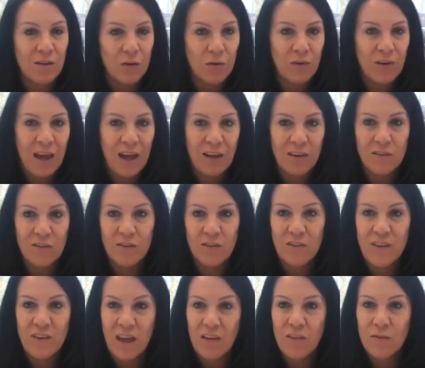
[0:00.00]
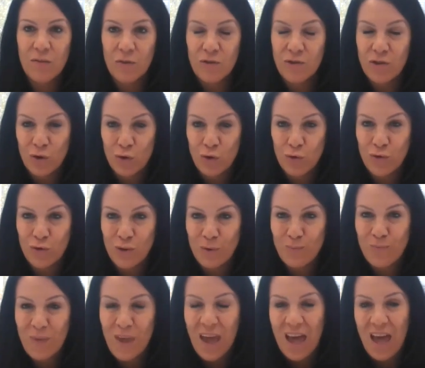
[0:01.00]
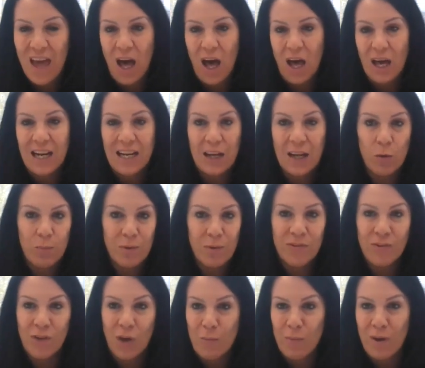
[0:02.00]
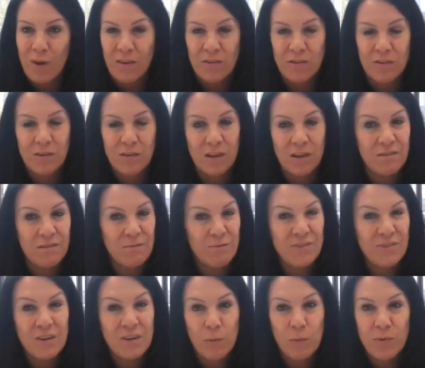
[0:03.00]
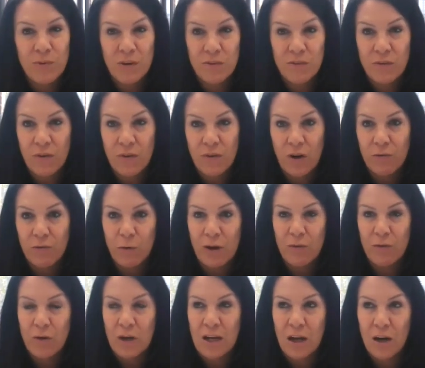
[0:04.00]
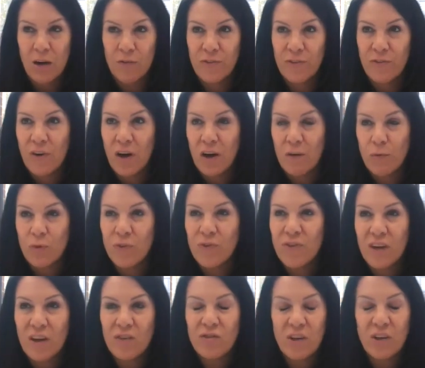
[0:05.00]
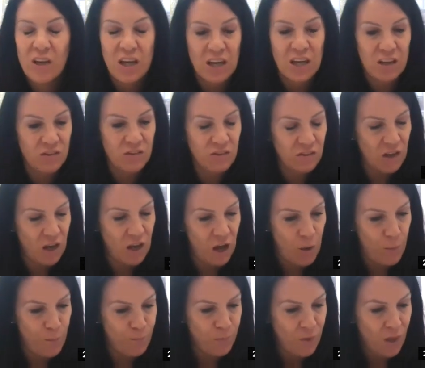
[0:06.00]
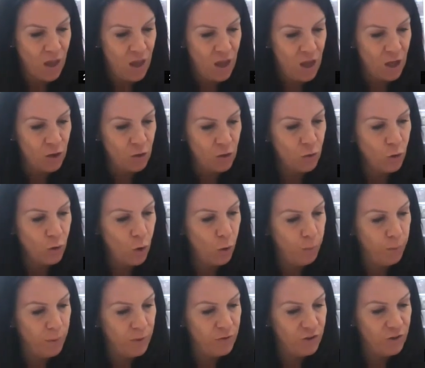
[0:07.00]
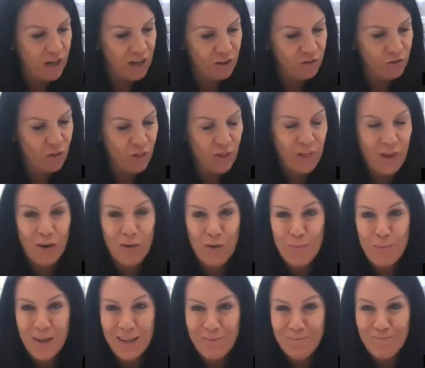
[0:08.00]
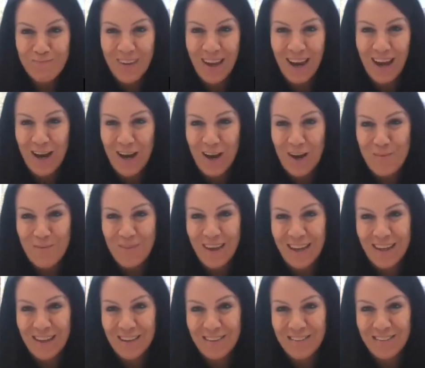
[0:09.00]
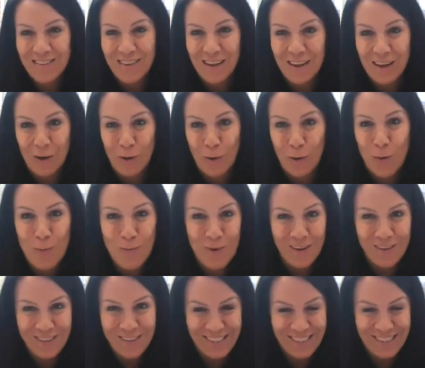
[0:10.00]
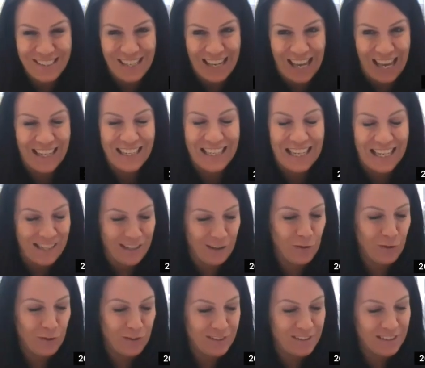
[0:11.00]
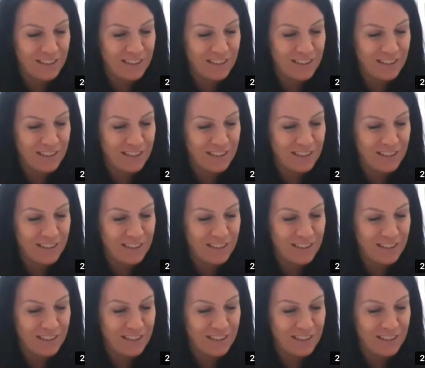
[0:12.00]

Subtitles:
of cancer deaths for children. Glioblastoma has a 0% survival rate really after 5 or 6 years. Your copper chelation therapy is almost at clinical